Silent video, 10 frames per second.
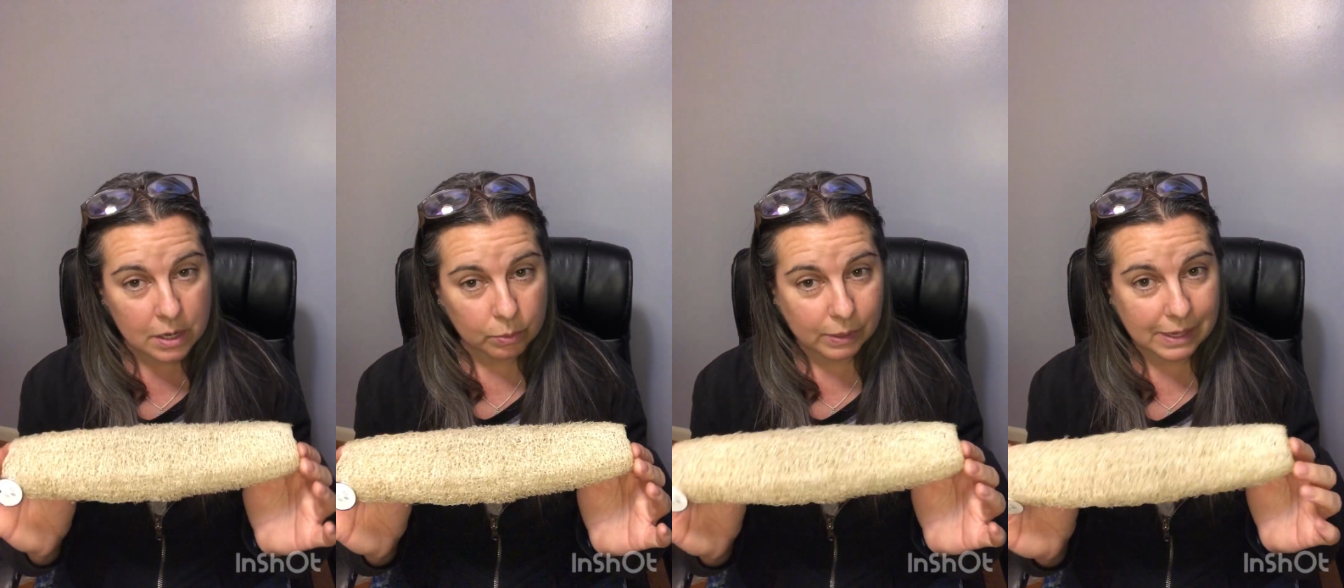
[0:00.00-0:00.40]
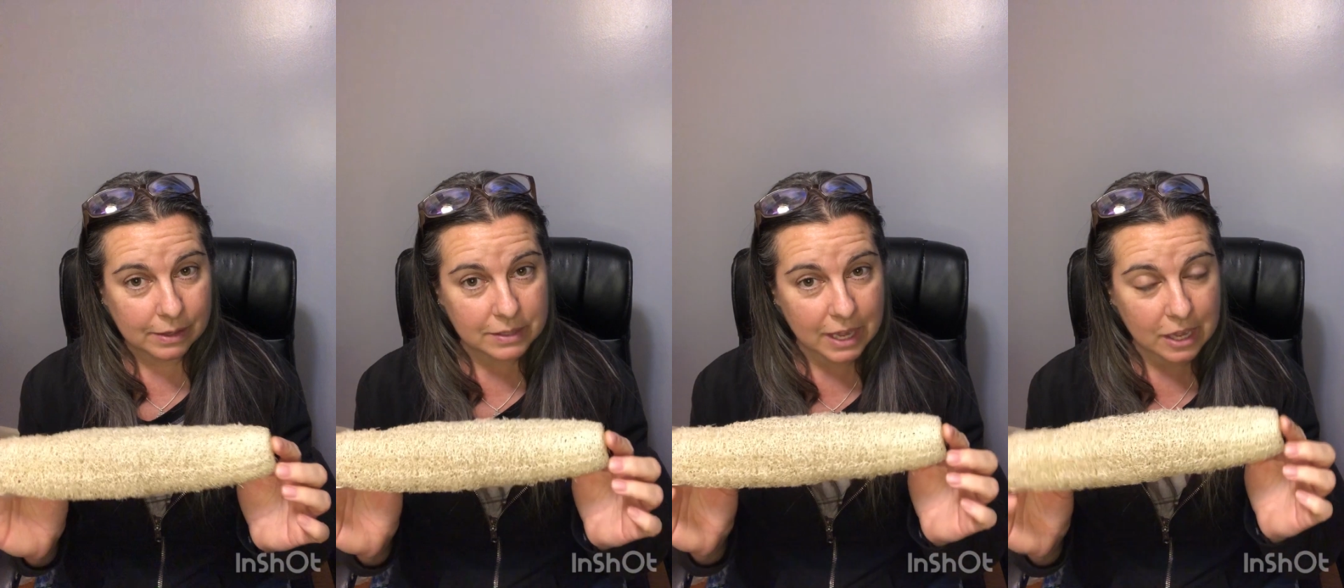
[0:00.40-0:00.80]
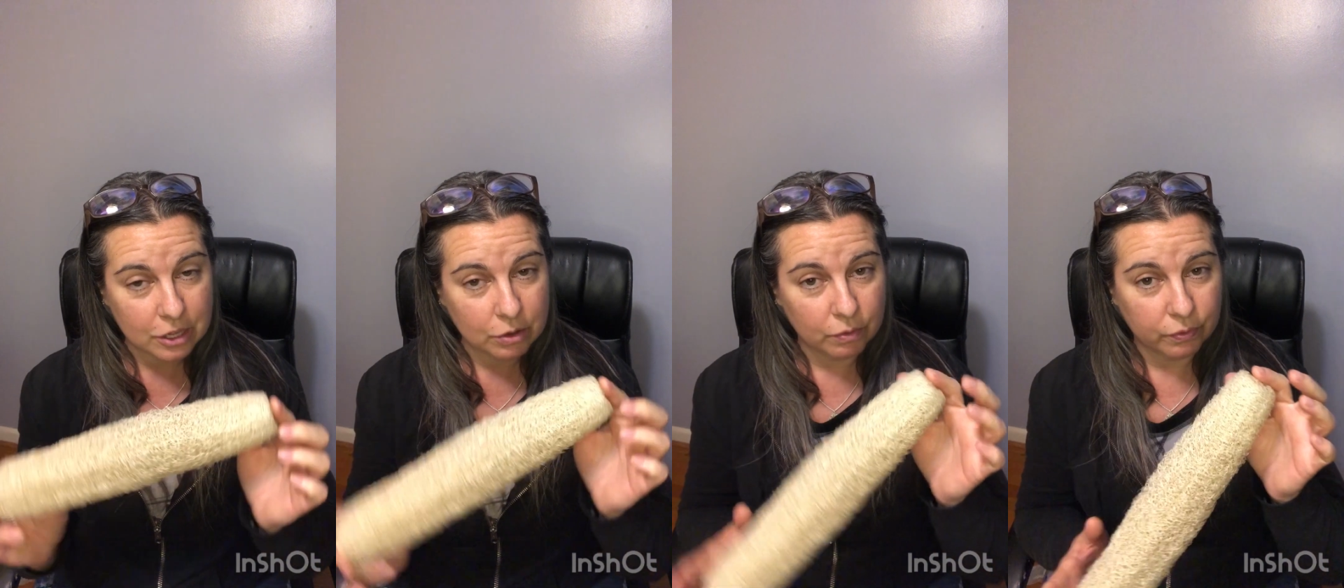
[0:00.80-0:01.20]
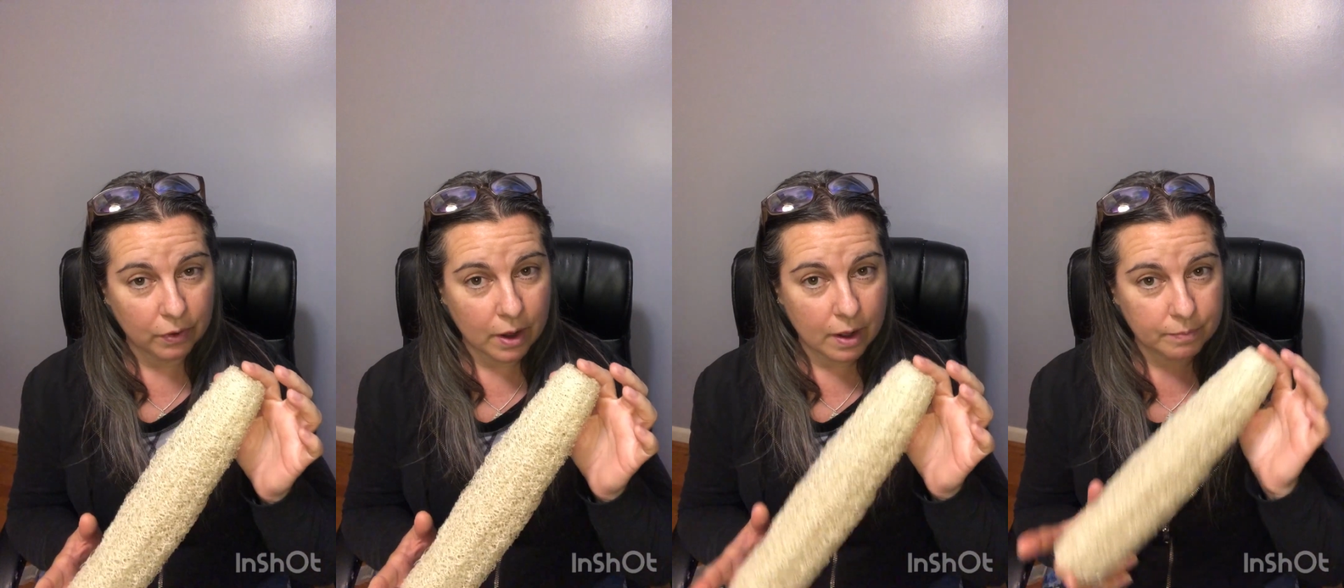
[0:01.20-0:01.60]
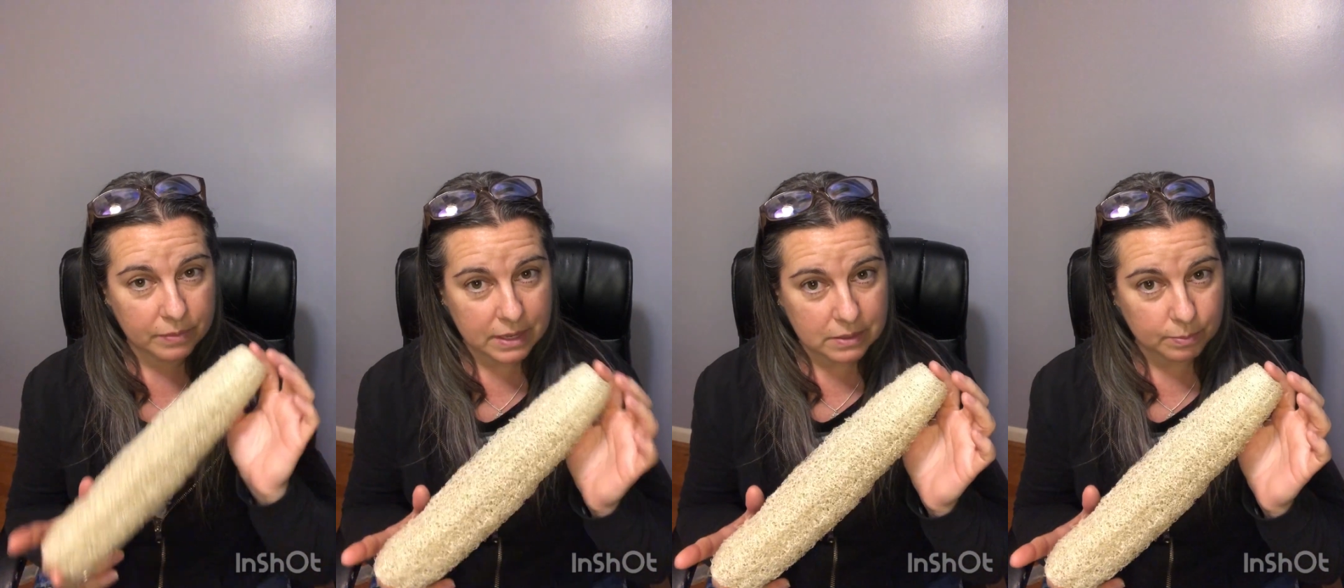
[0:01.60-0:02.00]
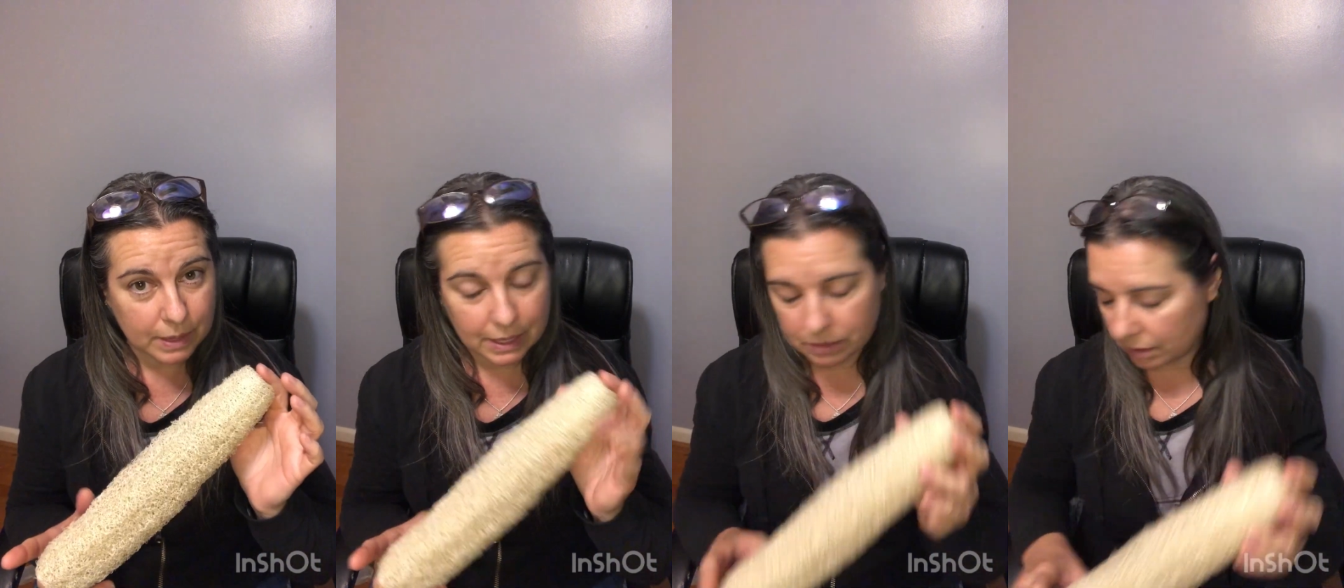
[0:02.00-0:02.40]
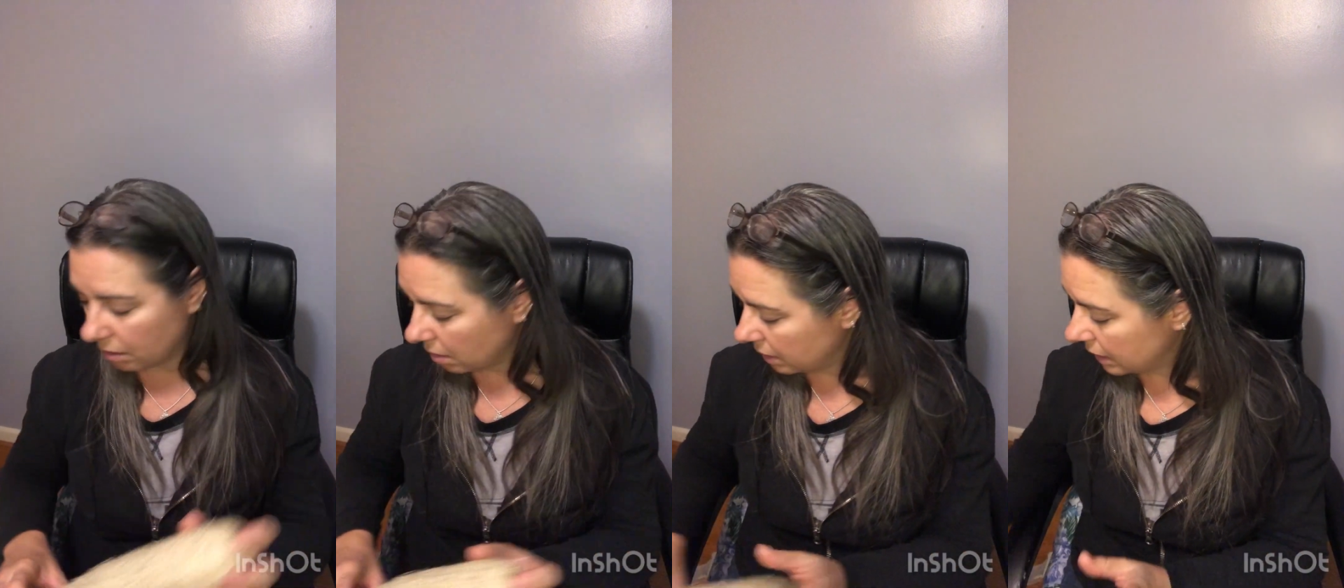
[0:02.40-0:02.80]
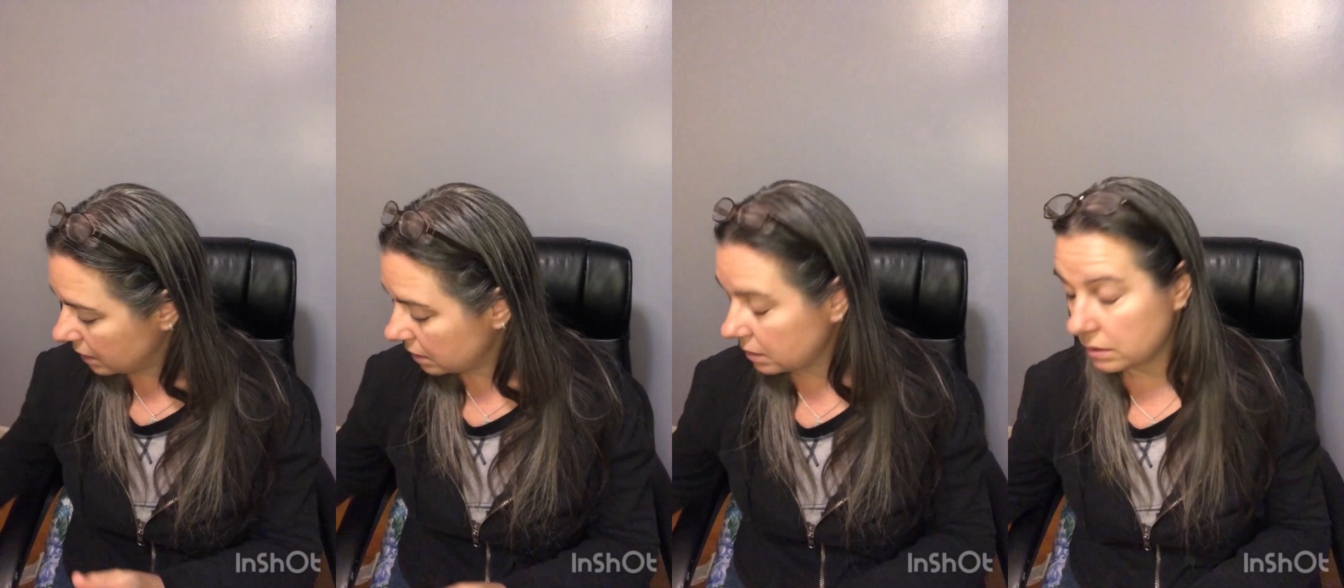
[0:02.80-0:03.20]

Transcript: We take you from these being in the garden